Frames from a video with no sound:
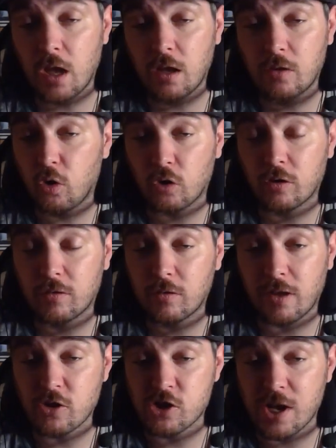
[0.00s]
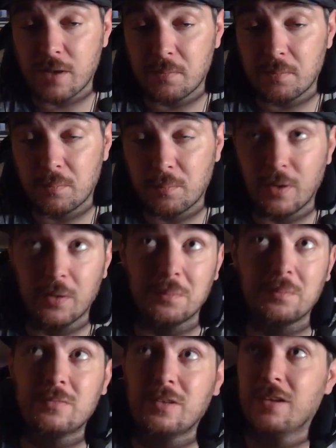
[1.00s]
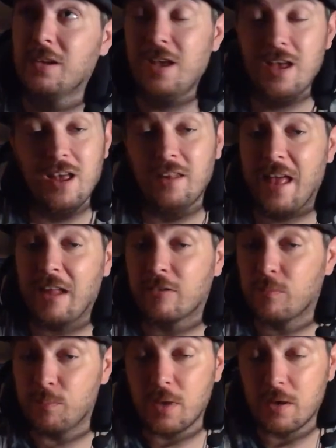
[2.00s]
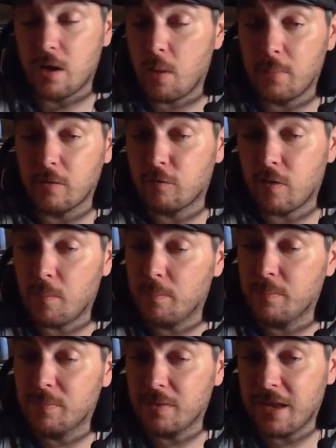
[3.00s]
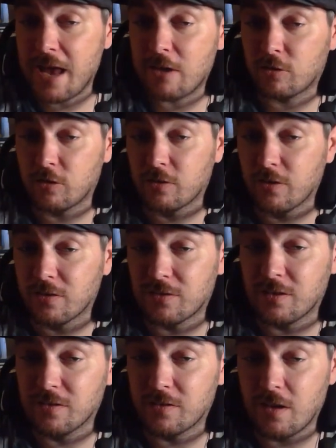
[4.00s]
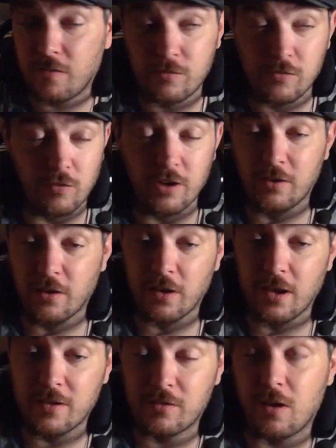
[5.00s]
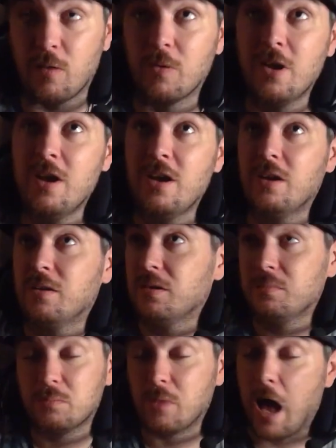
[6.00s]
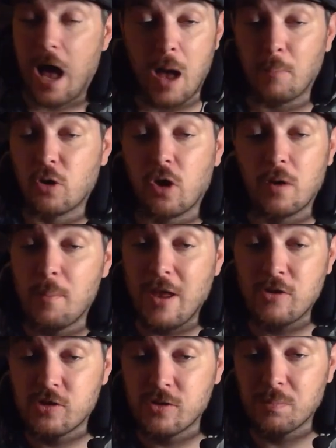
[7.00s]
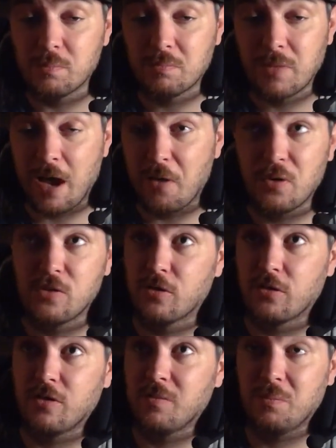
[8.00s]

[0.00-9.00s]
it looks like shit, but that's me coming from The Exorcist and stuff recently, so I'm gonna mention how it just